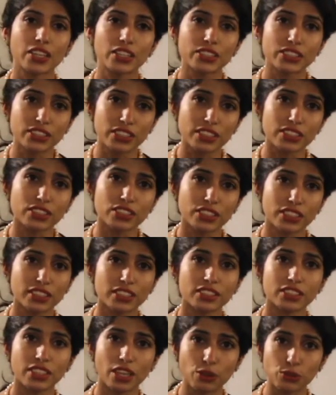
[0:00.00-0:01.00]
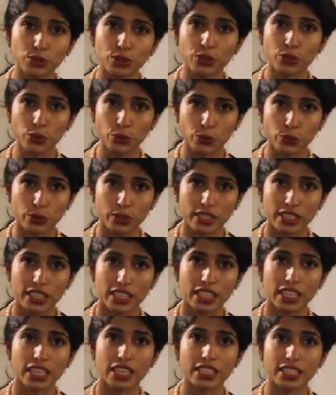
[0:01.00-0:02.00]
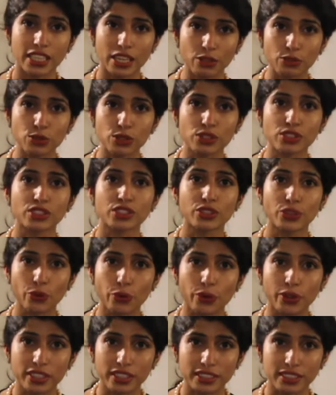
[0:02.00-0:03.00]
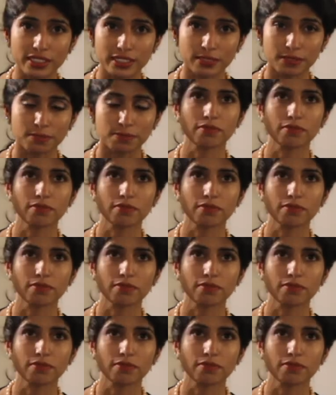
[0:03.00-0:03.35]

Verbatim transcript: Six years down the road and I wasn't growing. This